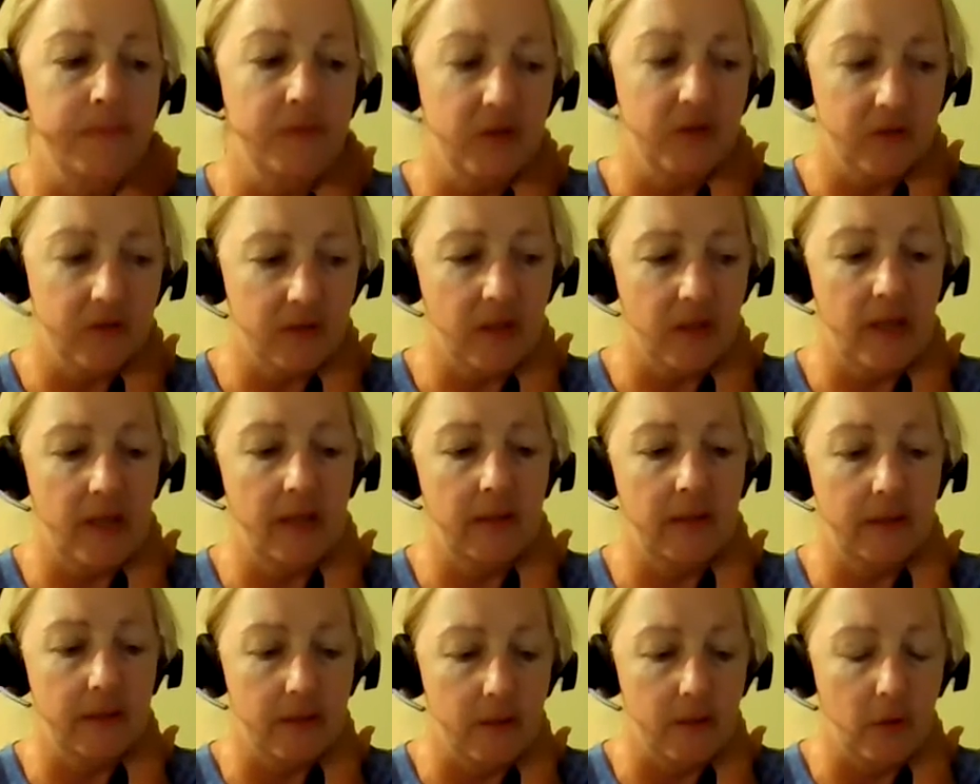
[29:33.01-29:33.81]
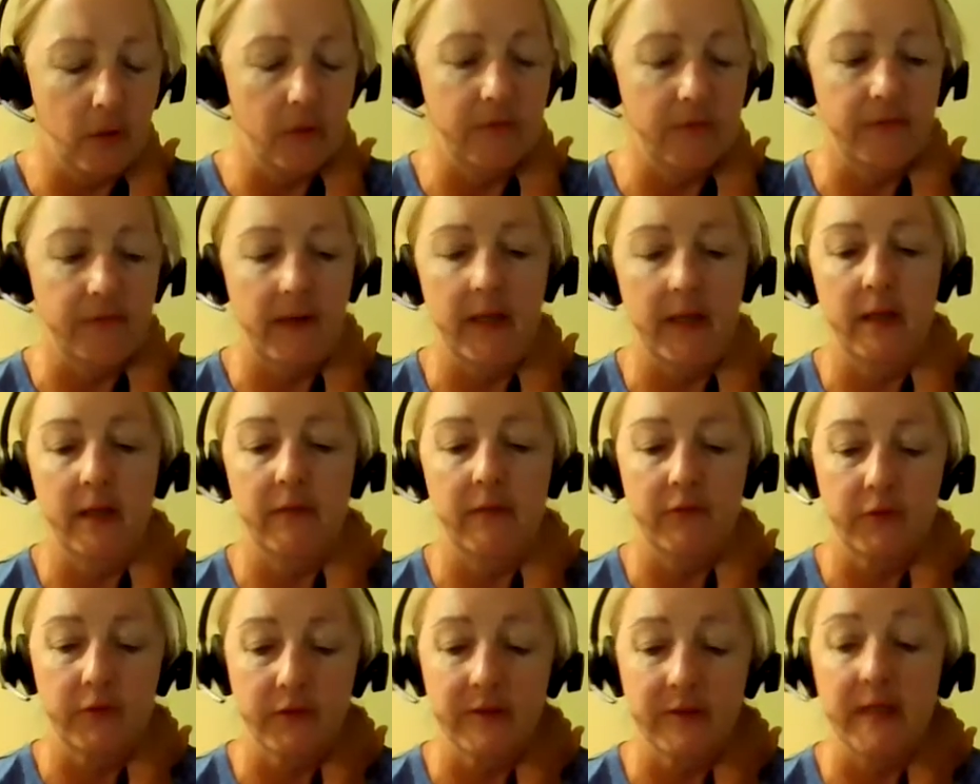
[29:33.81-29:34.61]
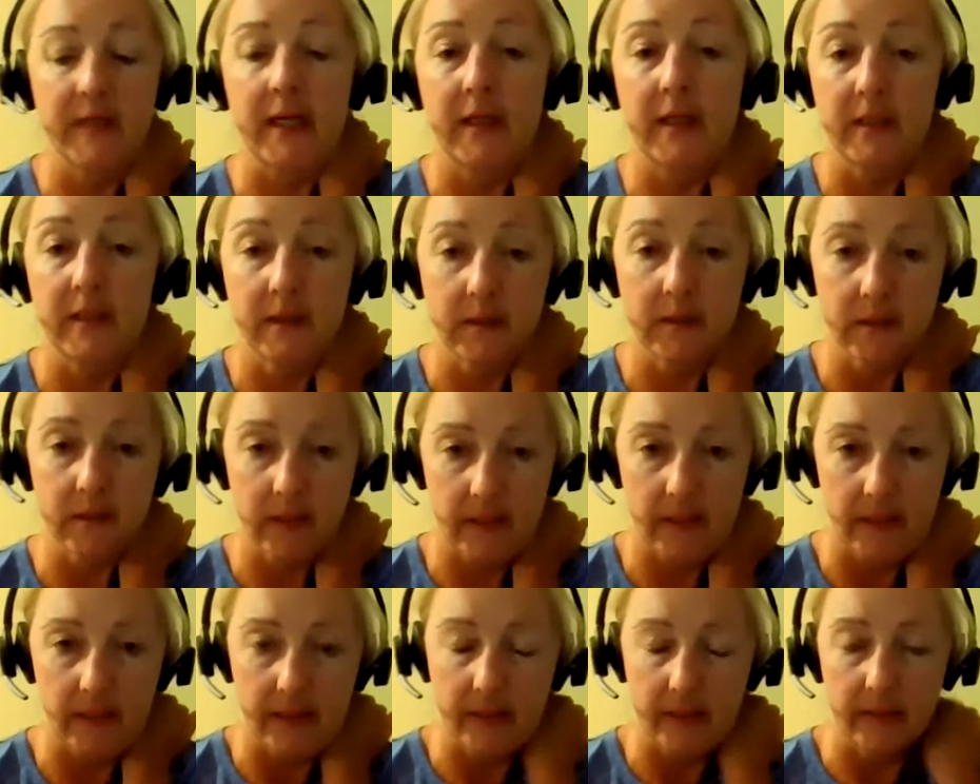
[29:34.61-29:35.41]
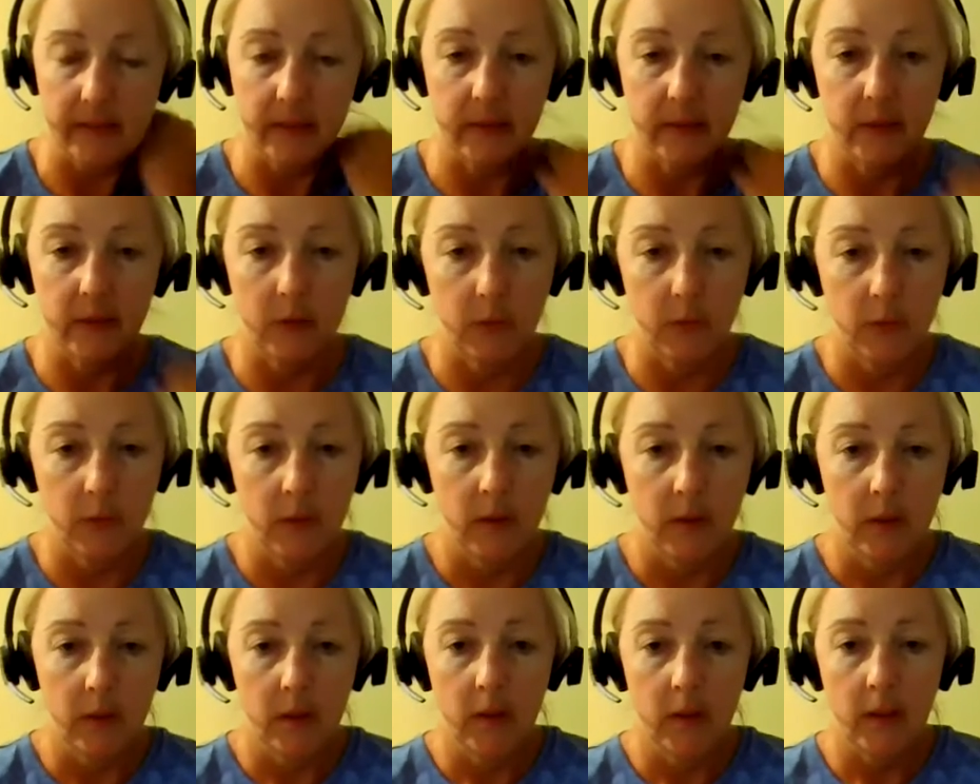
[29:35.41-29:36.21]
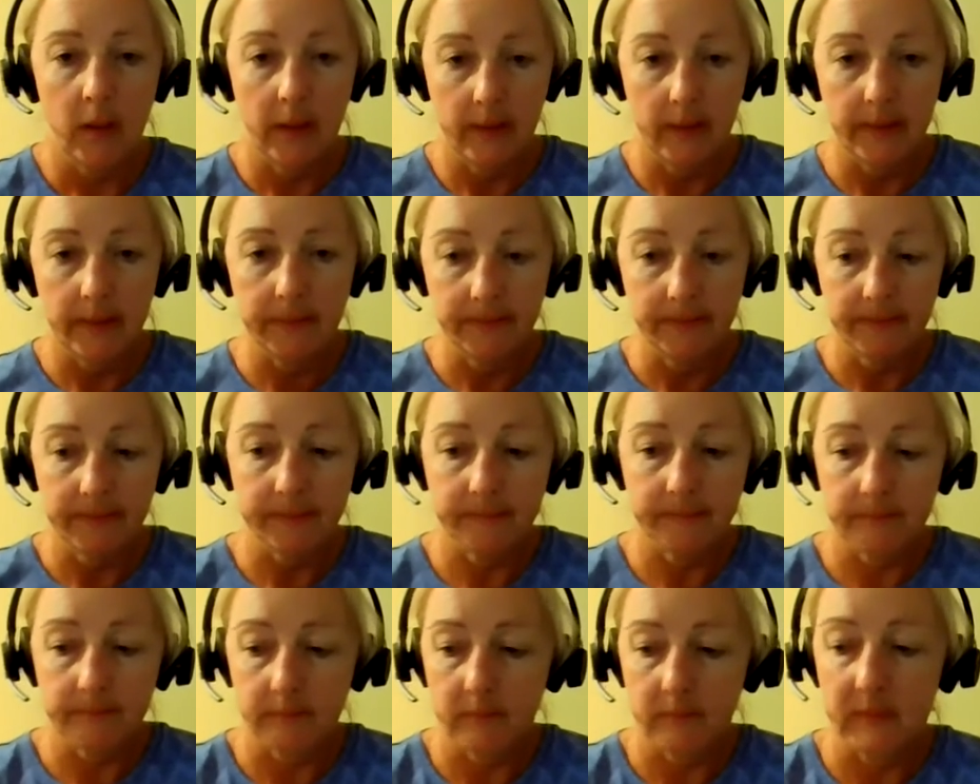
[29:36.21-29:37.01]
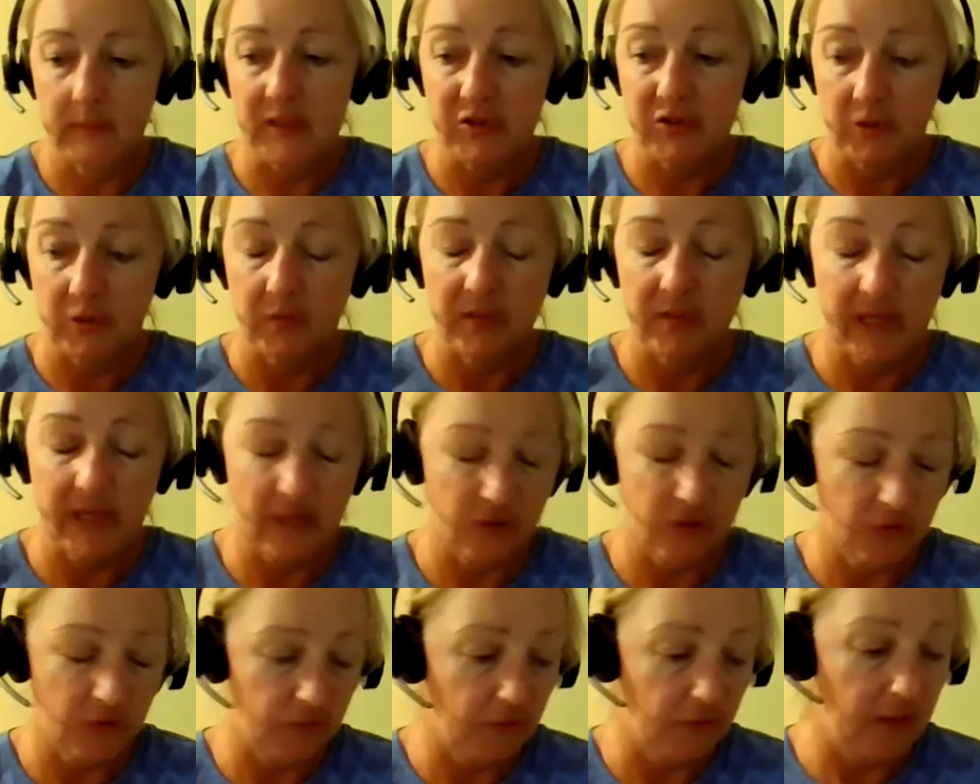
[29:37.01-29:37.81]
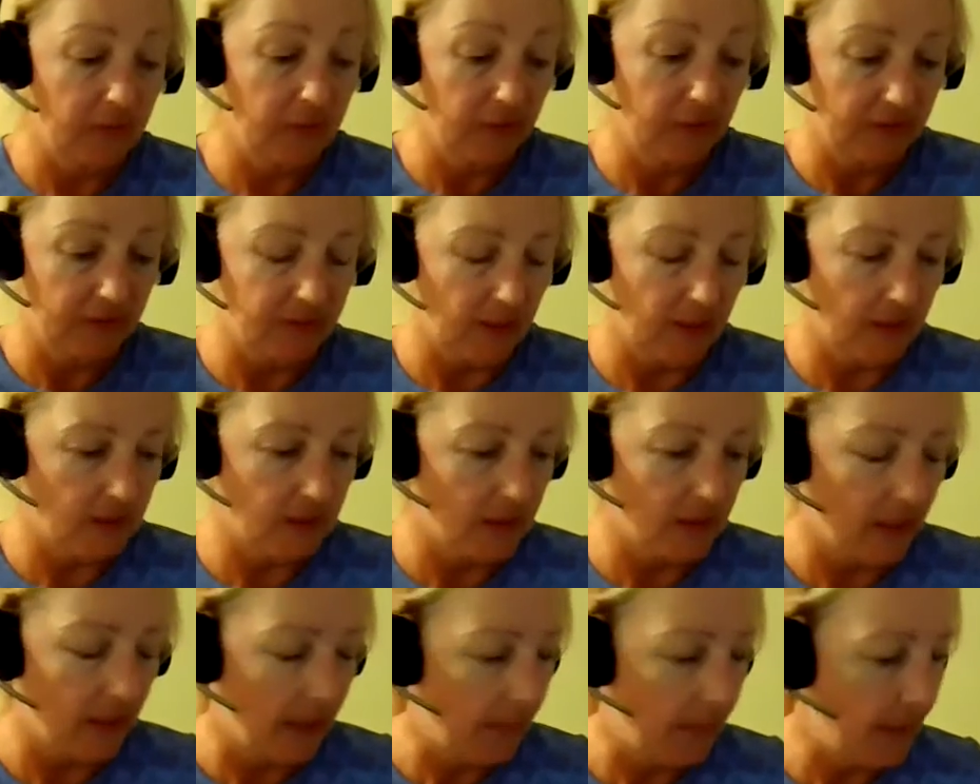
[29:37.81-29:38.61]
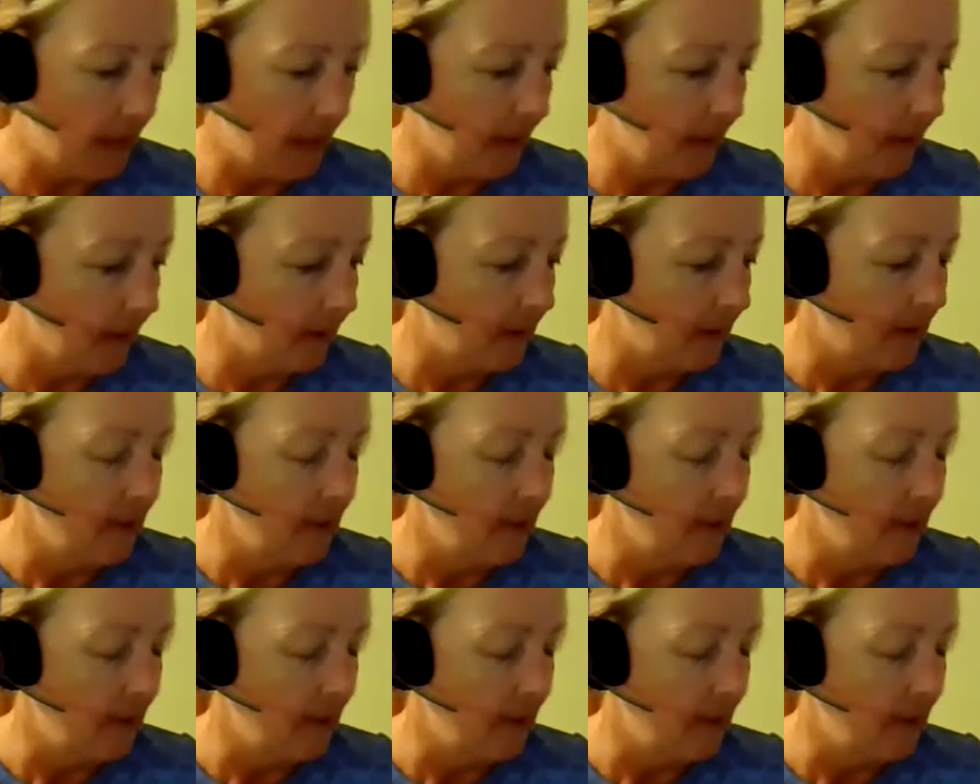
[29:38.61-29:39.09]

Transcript: Just got notified of her second, um, that she was cancer-free for the second time. And